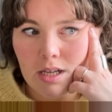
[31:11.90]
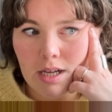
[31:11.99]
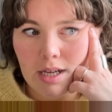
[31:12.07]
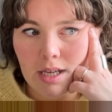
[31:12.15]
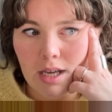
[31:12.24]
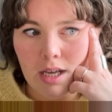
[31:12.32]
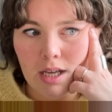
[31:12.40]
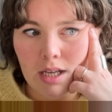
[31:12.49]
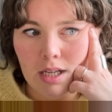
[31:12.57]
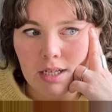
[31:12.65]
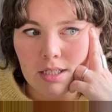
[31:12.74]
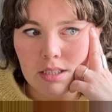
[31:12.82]

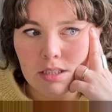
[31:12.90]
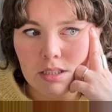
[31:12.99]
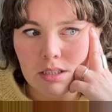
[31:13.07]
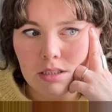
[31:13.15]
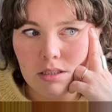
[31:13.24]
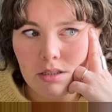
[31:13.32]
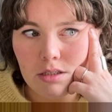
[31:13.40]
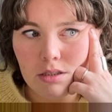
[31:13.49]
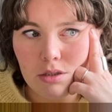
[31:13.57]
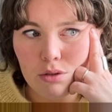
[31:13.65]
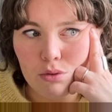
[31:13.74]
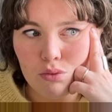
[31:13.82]
And
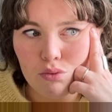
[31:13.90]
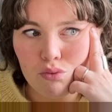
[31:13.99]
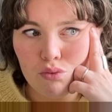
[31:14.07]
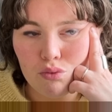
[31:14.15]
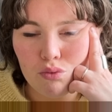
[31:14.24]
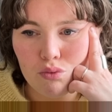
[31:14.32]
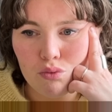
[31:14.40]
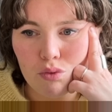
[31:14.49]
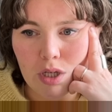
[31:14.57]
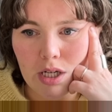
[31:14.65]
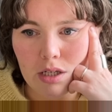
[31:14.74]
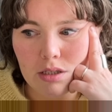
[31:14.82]

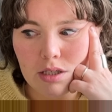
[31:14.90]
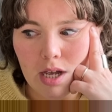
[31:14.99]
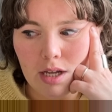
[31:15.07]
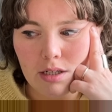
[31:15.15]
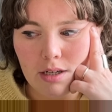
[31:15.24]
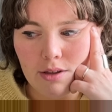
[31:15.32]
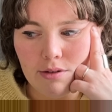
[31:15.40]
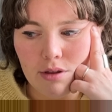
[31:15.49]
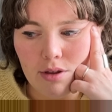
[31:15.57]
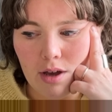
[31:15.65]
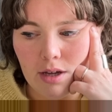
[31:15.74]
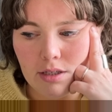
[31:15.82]
what else? I had another
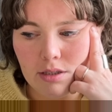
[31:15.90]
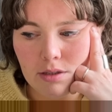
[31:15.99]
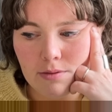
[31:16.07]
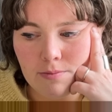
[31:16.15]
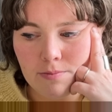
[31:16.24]
thought.